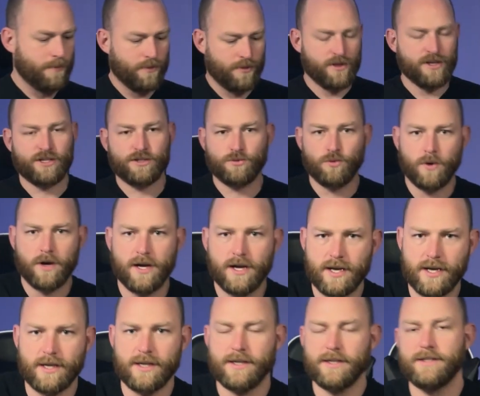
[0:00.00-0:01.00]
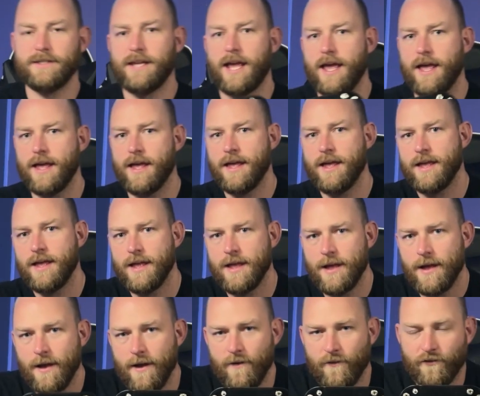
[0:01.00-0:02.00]
this was
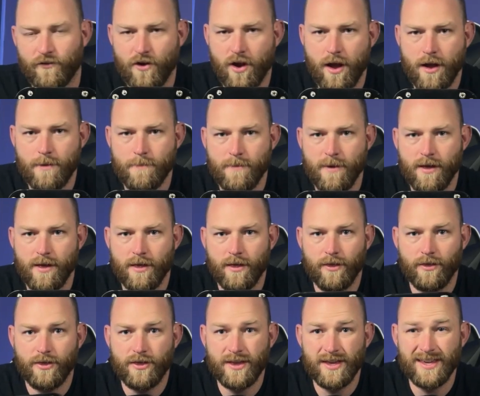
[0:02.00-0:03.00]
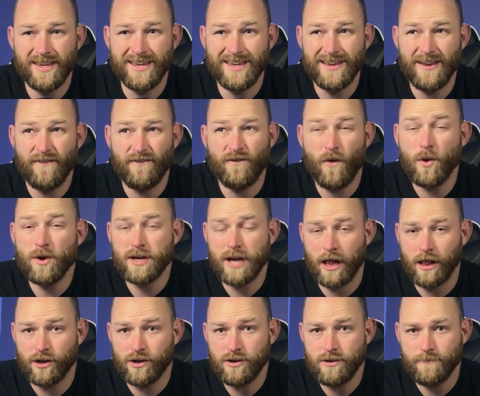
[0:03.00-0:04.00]
from the
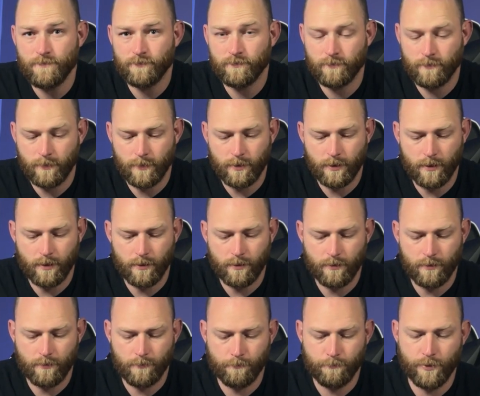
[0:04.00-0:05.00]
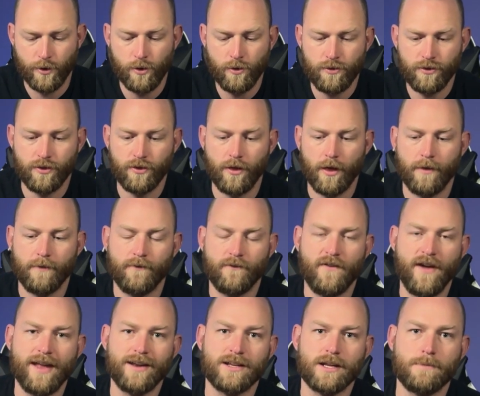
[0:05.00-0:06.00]
Foreteller booth.
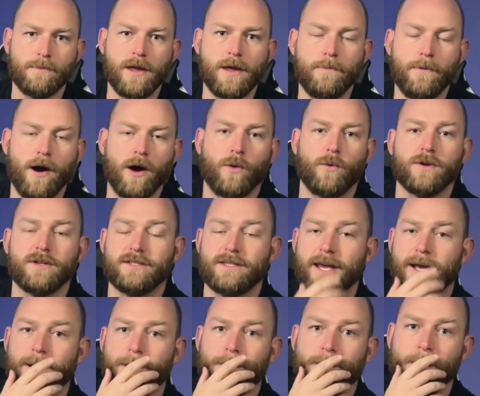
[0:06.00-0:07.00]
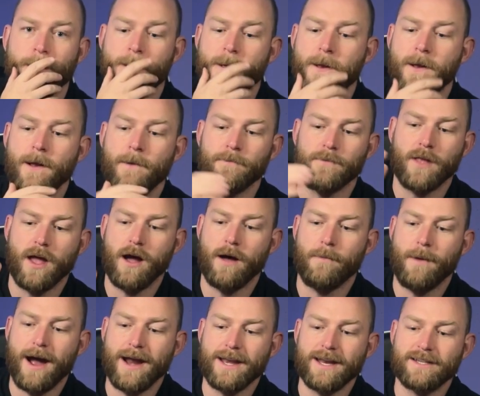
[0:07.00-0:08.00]
Phantom Epoch was there.
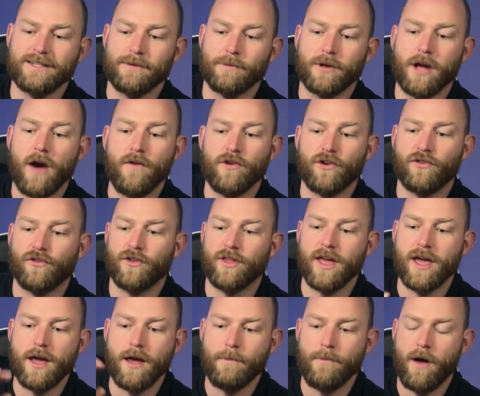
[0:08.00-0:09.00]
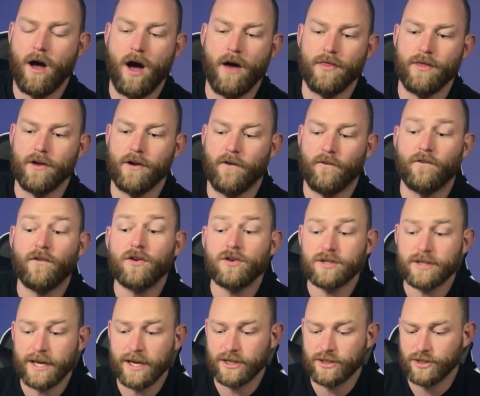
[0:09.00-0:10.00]
I did some coverage for them on their
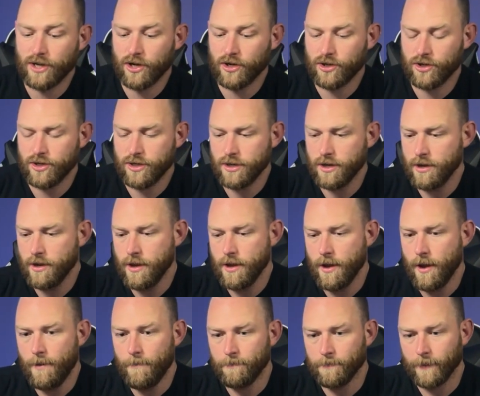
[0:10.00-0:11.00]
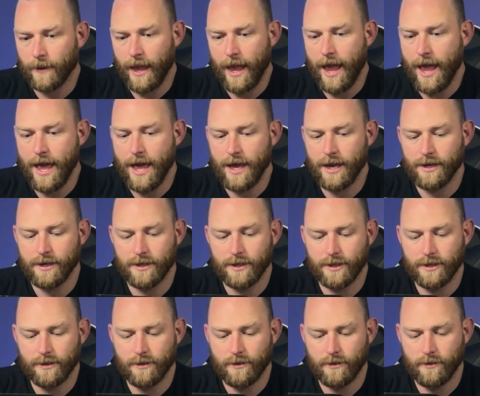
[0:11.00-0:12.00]
first Kickstarter. And